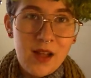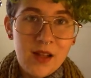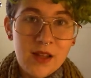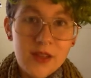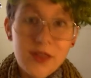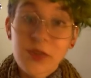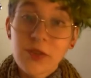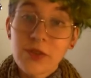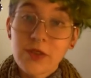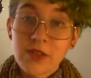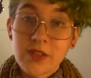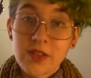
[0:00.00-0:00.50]

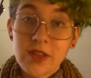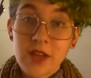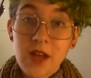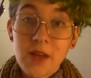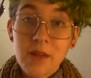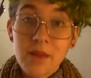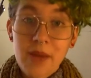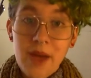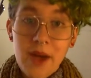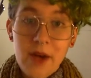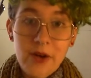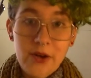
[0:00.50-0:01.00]
so there's
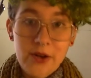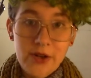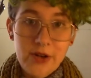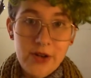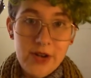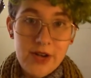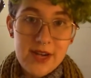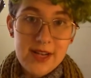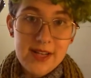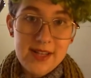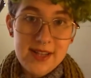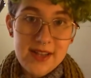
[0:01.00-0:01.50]
gunpowder
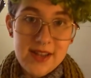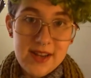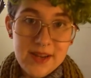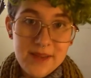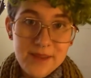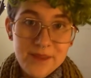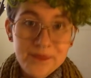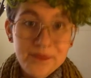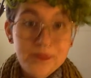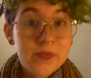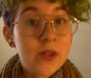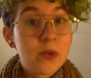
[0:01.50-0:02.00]
green
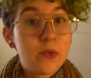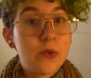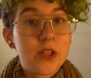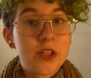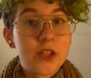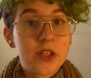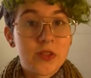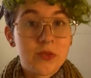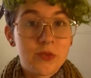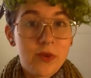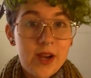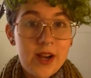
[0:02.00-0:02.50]
tea,
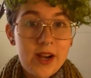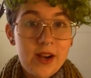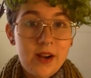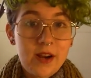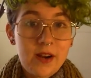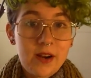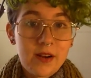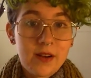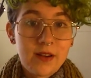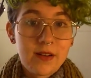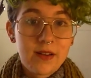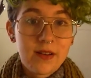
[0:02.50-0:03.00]
which is
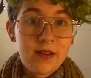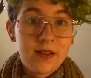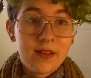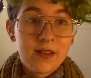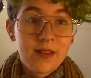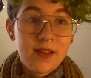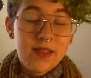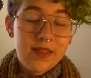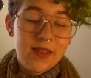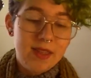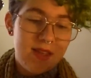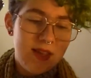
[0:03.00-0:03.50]
where
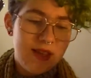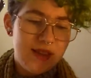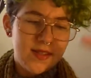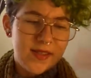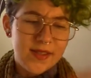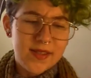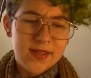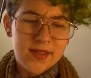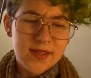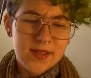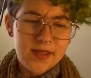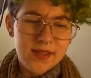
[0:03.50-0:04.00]
the
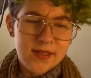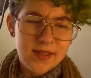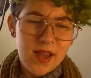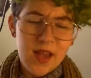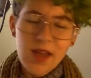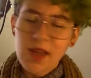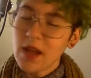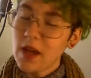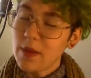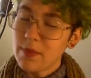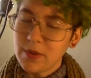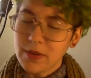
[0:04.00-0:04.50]

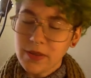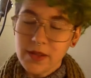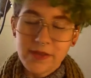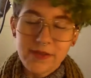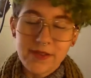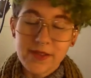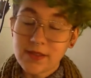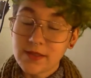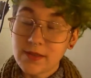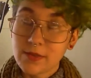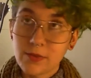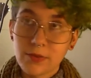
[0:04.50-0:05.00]
I
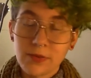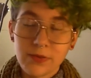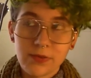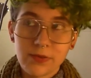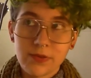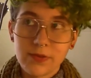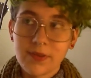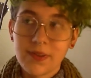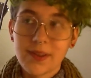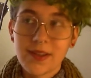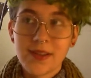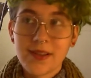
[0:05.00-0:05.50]
believe it's,
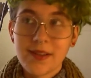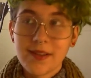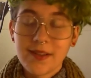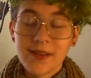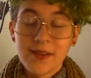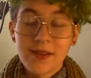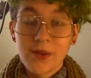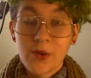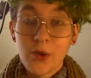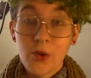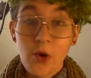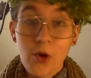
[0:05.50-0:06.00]

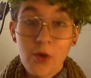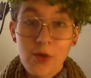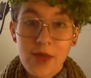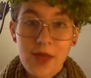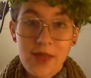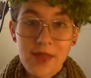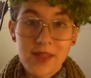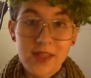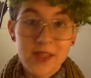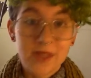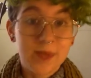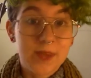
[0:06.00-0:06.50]
don't quote me
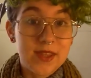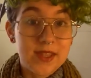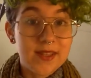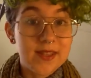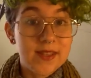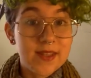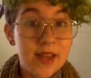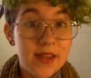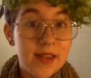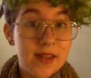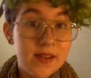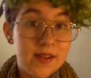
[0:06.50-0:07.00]
on this, but the
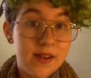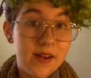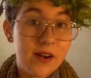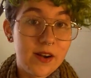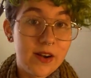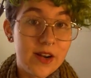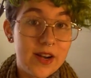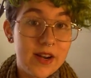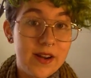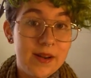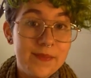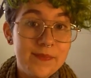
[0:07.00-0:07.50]

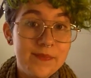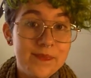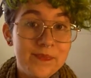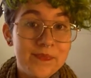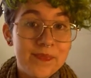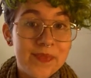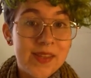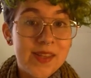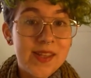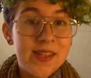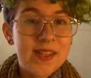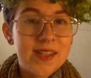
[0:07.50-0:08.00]
secondary
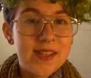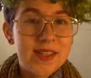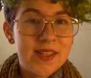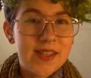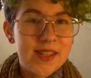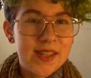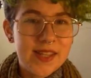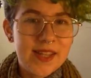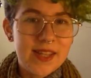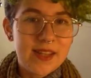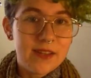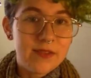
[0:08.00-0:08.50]

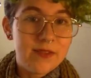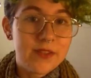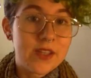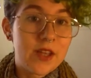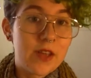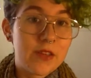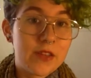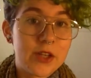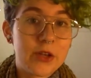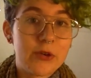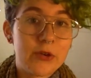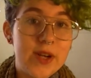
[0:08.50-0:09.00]
leaves
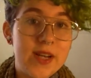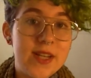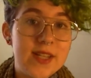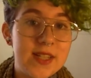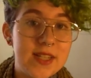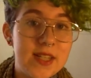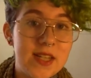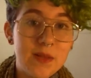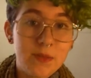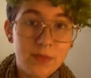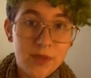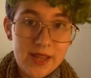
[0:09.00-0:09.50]
on the green
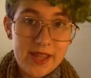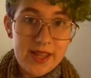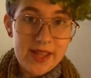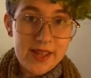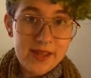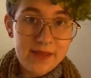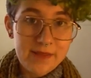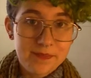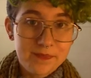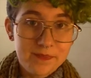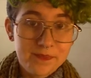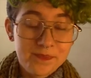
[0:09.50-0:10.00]
tea
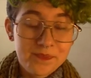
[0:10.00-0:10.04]
plant